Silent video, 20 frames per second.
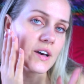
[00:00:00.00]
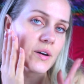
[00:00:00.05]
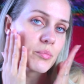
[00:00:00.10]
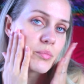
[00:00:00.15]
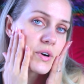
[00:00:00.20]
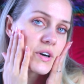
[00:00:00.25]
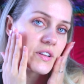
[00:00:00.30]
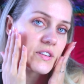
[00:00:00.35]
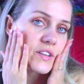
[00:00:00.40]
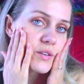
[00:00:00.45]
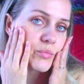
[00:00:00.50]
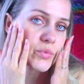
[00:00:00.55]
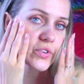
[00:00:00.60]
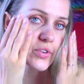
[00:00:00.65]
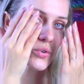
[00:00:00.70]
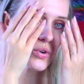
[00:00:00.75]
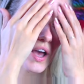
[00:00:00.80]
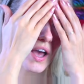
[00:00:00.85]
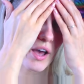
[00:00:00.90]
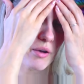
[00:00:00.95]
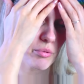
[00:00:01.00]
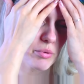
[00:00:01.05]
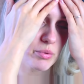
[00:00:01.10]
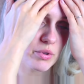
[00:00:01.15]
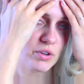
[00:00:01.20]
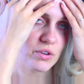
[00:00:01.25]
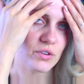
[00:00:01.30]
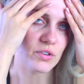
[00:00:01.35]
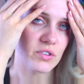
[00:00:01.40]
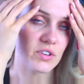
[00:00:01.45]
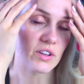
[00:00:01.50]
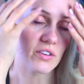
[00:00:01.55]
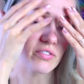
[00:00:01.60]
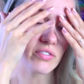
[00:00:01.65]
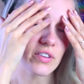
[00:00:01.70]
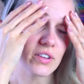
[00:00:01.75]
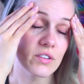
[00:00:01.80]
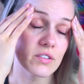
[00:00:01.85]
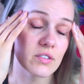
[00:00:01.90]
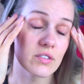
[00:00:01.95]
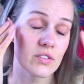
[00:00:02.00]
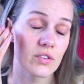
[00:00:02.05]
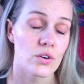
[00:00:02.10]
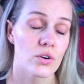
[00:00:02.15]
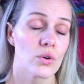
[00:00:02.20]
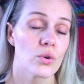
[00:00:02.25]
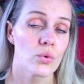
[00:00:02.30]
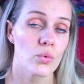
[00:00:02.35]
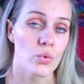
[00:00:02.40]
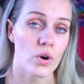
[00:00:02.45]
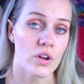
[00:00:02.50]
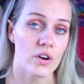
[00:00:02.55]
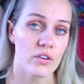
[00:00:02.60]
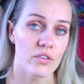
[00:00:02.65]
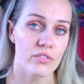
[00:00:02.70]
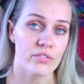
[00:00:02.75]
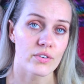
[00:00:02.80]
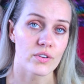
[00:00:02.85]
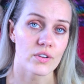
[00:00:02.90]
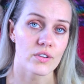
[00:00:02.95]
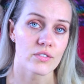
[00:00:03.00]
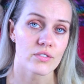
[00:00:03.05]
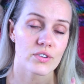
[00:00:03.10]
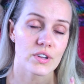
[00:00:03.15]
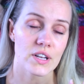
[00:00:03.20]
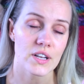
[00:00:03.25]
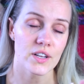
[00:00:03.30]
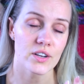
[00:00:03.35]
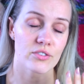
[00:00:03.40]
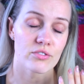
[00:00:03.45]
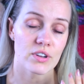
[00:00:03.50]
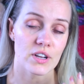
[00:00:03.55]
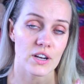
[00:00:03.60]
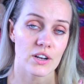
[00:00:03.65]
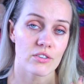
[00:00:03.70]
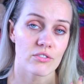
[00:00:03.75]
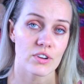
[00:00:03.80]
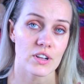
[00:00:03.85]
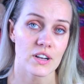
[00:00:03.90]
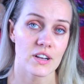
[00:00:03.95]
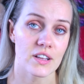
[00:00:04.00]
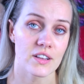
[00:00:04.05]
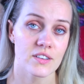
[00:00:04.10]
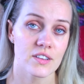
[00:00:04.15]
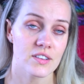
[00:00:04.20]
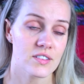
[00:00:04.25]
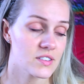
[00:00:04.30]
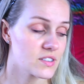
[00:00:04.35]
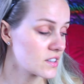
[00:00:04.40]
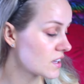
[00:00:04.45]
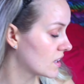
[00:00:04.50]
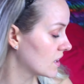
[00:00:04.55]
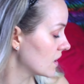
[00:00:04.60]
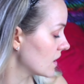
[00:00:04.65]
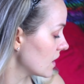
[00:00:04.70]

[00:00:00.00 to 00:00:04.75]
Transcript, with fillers: but i'm so happy because i feel so wonderful really really really and this